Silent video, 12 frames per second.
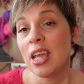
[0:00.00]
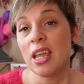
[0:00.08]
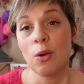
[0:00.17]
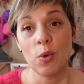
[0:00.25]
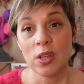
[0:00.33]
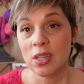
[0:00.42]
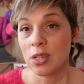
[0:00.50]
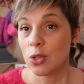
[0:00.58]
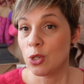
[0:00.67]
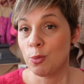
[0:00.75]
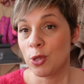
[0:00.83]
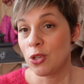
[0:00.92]
It was
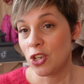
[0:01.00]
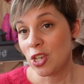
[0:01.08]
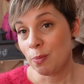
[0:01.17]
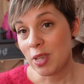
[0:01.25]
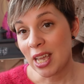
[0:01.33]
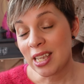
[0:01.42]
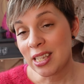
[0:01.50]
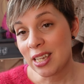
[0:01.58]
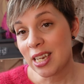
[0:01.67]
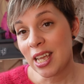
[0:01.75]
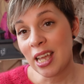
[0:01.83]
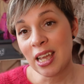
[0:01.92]
supposed to ship
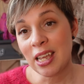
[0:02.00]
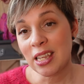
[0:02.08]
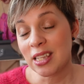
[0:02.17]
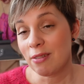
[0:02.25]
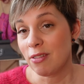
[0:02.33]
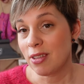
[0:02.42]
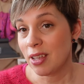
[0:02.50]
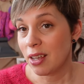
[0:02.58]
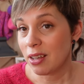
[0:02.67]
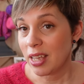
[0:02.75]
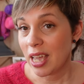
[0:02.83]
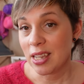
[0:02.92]
yesterday. Is everything
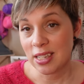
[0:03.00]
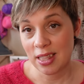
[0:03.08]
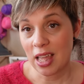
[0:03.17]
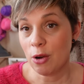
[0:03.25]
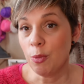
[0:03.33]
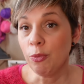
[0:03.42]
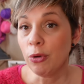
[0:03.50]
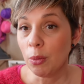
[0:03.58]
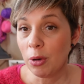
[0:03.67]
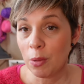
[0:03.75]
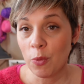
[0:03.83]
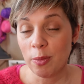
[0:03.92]
okay? Is there a
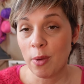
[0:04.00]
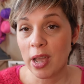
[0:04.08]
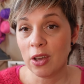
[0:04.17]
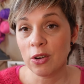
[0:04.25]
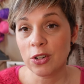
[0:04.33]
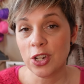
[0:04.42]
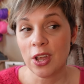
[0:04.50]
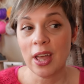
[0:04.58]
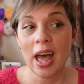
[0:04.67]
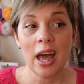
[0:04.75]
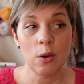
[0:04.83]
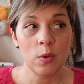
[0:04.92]
problem with my order?
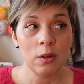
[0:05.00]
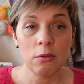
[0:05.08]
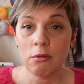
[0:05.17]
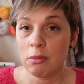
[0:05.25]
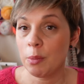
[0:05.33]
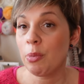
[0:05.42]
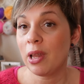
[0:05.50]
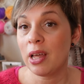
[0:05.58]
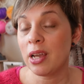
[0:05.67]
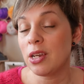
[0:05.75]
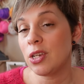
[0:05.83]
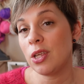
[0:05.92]
I will
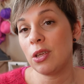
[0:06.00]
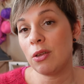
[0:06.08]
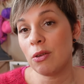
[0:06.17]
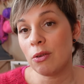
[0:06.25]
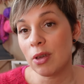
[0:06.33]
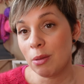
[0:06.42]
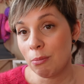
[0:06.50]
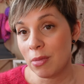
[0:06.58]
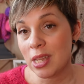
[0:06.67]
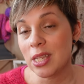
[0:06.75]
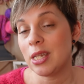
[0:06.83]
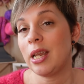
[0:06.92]
reply to you
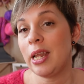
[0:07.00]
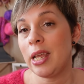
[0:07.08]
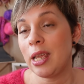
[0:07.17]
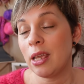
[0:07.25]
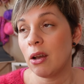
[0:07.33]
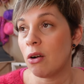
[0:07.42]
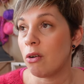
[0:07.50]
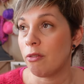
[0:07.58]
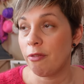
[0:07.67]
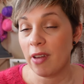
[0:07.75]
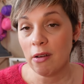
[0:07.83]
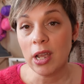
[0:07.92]
immediately or
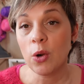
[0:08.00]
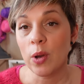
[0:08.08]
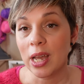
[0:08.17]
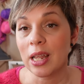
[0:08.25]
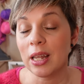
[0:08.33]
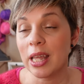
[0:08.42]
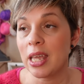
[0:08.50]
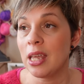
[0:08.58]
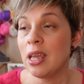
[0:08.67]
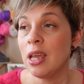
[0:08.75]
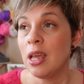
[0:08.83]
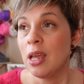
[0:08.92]
very quickly,
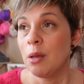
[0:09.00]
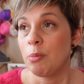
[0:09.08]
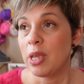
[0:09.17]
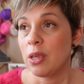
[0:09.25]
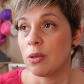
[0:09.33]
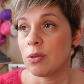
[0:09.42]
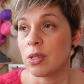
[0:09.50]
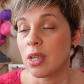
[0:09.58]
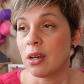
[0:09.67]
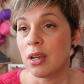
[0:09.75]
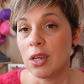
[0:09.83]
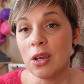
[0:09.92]
because
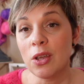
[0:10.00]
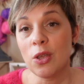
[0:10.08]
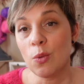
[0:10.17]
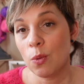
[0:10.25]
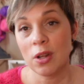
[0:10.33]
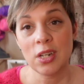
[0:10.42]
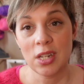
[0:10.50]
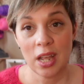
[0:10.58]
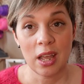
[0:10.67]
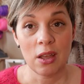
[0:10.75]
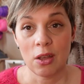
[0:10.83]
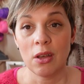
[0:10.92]
I know you want
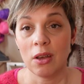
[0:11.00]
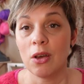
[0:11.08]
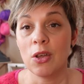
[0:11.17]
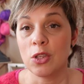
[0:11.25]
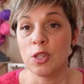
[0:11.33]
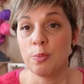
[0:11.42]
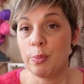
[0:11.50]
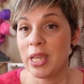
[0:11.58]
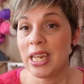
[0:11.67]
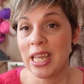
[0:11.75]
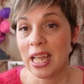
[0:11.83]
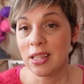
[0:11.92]
a
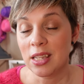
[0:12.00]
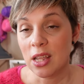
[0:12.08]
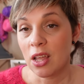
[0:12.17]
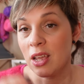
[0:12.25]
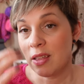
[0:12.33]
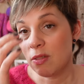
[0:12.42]
speedy answer